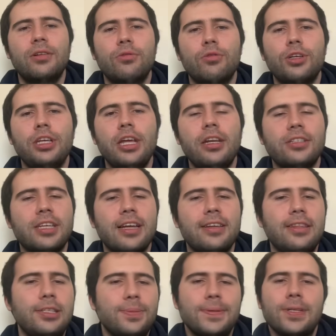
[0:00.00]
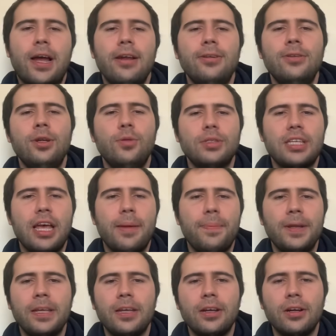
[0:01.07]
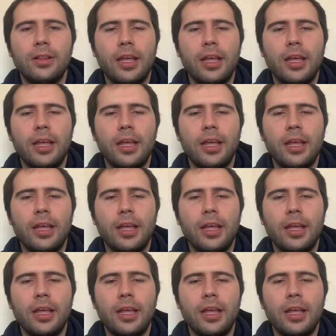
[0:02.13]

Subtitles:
Rook e8 attacking this position. I don't know what's happening here.